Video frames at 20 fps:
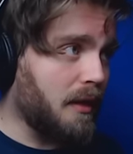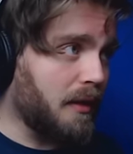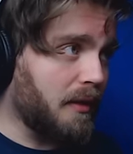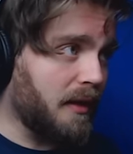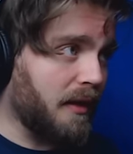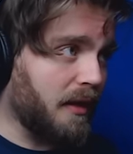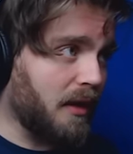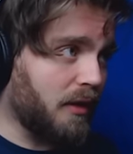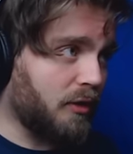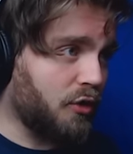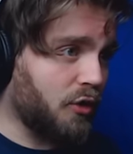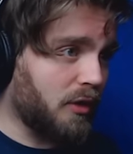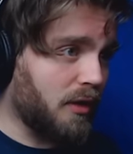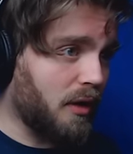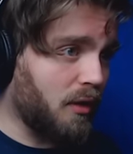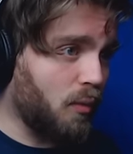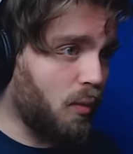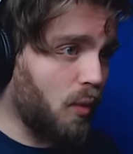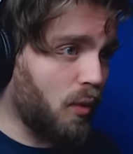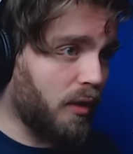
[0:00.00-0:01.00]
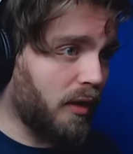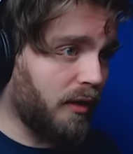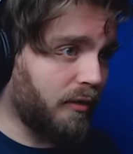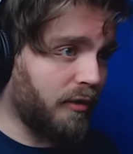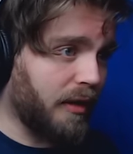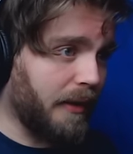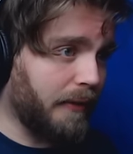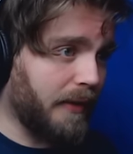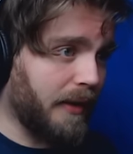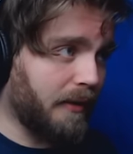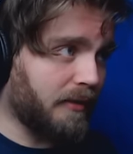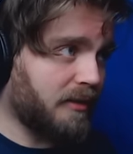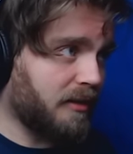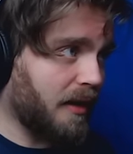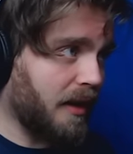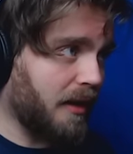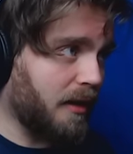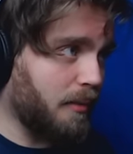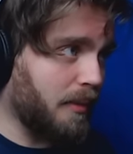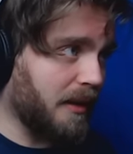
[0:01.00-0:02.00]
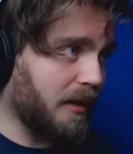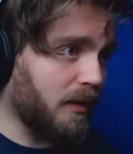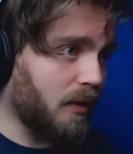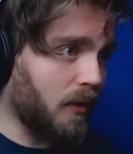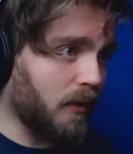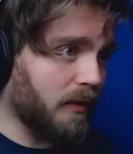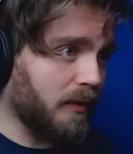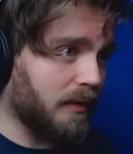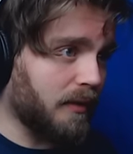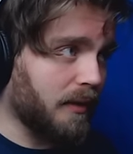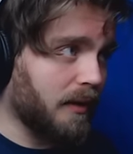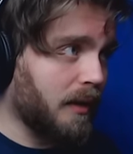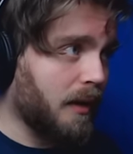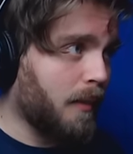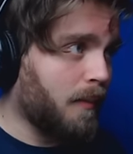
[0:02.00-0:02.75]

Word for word: and then I should go walking around outside a bit longer.